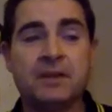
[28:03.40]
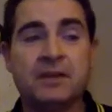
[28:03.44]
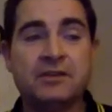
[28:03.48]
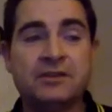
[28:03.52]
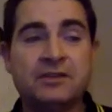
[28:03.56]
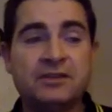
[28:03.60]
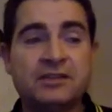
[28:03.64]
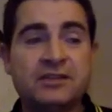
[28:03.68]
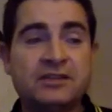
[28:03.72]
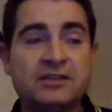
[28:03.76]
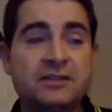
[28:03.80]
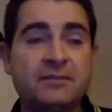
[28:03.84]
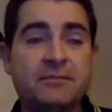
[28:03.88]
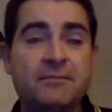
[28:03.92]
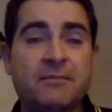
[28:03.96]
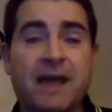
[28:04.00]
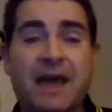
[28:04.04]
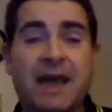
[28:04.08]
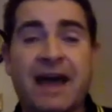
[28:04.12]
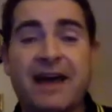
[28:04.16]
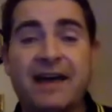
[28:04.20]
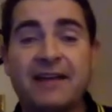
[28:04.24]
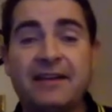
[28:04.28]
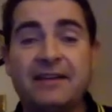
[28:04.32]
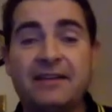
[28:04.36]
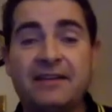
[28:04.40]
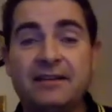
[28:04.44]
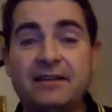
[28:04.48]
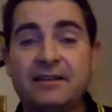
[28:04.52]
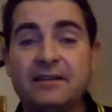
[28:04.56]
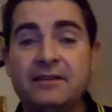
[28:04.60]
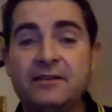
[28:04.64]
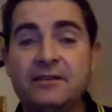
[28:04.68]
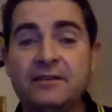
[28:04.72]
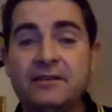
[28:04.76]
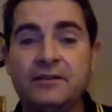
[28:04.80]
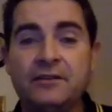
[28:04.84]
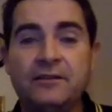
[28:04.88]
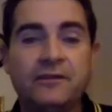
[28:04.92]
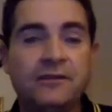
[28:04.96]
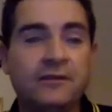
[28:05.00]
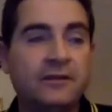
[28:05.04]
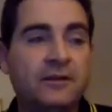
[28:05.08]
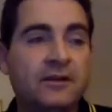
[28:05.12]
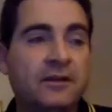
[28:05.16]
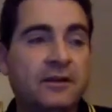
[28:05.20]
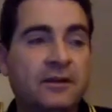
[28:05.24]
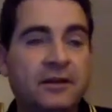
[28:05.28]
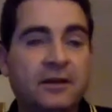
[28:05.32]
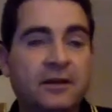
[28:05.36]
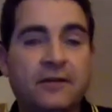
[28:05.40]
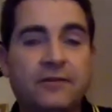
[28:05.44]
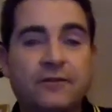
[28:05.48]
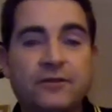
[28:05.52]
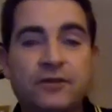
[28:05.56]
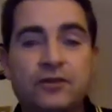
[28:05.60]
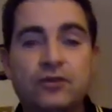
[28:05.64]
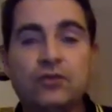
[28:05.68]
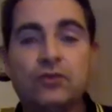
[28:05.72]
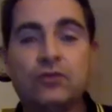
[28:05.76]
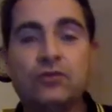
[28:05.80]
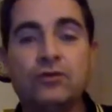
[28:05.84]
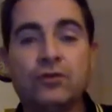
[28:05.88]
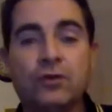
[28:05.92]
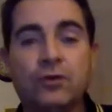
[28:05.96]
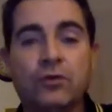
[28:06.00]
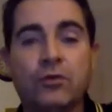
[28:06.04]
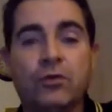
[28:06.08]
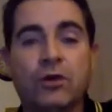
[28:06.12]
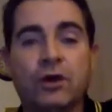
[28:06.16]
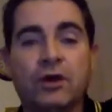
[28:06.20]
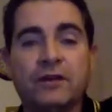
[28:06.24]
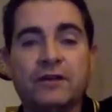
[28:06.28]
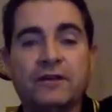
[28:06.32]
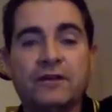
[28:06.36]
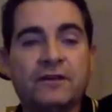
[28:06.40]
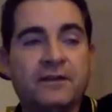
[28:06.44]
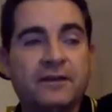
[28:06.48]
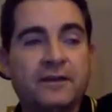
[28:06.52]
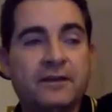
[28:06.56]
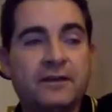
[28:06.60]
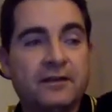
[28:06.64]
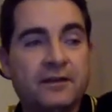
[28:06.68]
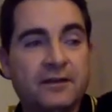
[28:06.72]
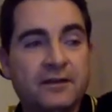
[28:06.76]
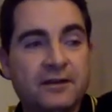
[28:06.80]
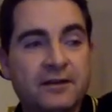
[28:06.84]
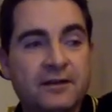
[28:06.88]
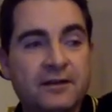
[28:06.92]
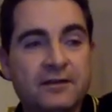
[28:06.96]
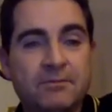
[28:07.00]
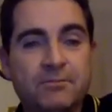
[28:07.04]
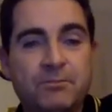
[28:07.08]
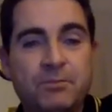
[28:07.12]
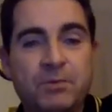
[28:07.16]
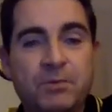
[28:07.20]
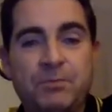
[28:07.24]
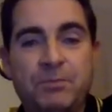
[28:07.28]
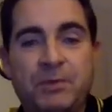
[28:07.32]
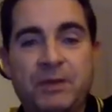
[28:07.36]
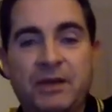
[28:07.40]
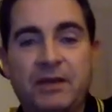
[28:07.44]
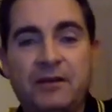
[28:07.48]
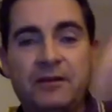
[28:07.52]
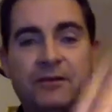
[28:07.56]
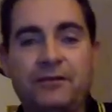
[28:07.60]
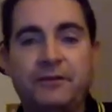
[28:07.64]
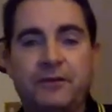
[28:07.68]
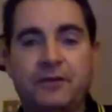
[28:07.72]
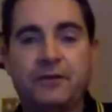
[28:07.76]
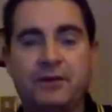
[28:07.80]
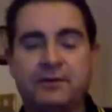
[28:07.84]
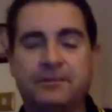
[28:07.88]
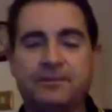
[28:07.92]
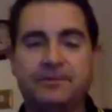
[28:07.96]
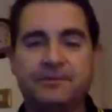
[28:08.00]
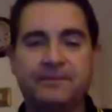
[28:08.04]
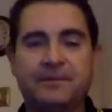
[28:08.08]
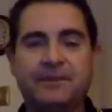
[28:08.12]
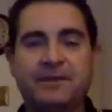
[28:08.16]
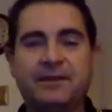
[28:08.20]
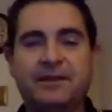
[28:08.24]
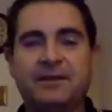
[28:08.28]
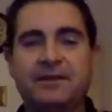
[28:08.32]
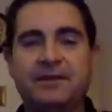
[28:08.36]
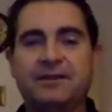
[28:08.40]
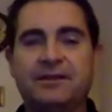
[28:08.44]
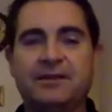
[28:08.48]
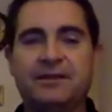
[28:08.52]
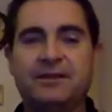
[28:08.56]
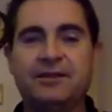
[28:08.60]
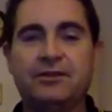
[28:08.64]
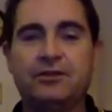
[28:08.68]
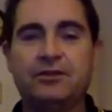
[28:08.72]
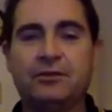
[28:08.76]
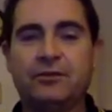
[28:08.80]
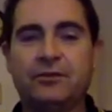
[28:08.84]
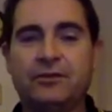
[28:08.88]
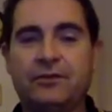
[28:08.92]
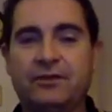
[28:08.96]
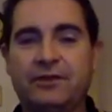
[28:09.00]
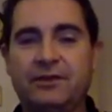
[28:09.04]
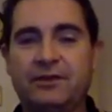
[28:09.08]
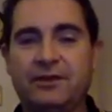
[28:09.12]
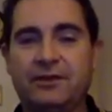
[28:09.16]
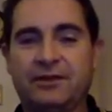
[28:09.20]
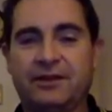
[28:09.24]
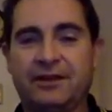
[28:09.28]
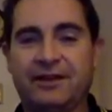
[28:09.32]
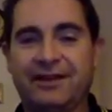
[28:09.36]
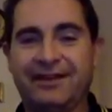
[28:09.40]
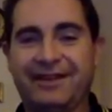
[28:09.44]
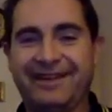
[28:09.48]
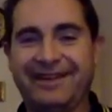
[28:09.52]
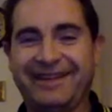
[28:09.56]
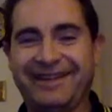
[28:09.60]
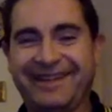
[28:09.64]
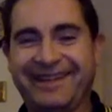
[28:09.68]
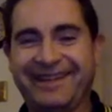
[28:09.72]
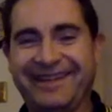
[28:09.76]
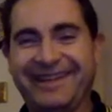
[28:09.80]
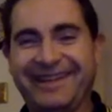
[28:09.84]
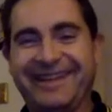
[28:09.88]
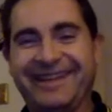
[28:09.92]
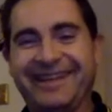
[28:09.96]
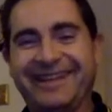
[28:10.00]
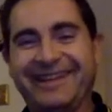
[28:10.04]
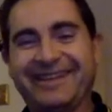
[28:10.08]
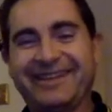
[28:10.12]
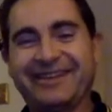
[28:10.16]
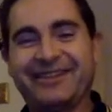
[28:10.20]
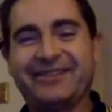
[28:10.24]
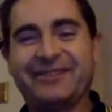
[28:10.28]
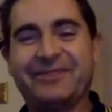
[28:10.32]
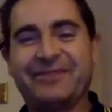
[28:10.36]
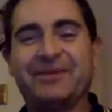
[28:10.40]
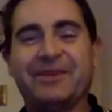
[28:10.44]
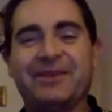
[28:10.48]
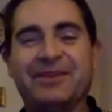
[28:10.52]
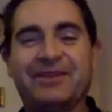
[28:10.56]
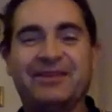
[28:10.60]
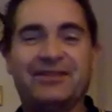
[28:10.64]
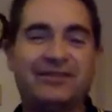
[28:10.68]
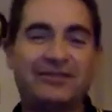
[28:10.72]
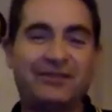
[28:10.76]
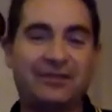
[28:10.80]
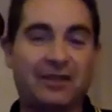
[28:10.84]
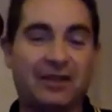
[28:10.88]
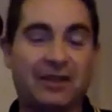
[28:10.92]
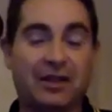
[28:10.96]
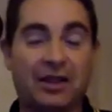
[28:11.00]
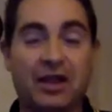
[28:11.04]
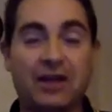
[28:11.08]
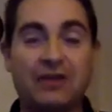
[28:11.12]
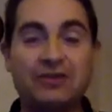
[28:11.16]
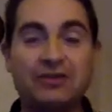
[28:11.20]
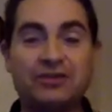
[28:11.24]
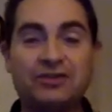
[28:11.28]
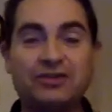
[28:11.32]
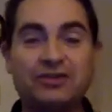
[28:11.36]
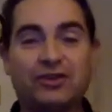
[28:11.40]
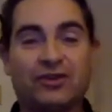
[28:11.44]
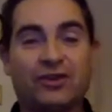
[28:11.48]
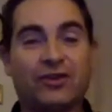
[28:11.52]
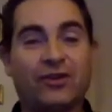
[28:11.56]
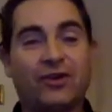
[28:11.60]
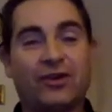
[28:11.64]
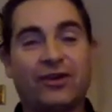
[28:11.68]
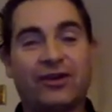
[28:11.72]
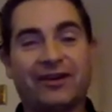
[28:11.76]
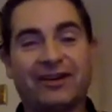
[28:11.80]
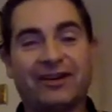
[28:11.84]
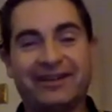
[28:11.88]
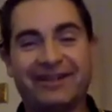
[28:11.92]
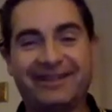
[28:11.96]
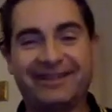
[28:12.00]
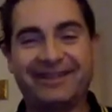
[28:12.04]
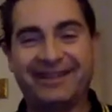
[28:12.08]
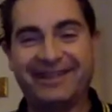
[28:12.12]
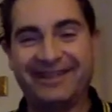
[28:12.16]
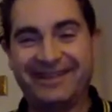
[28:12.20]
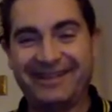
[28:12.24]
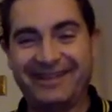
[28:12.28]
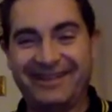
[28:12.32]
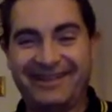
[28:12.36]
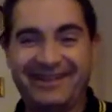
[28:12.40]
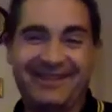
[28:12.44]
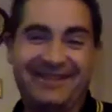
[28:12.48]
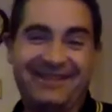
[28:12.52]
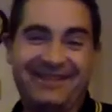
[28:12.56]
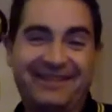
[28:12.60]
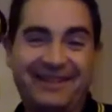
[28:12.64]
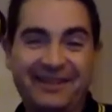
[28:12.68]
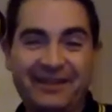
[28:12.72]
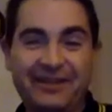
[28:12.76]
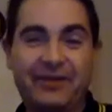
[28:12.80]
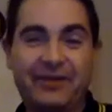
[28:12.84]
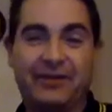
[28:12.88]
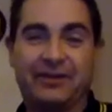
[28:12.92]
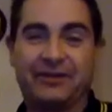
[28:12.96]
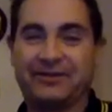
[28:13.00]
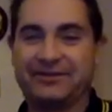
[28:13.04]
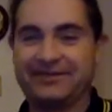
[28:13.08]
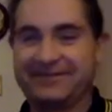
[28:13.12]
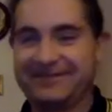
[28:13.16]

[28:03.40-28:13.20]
just some ideas if you don't know what to prepare for, you know, for your Christmas lunch or dinner.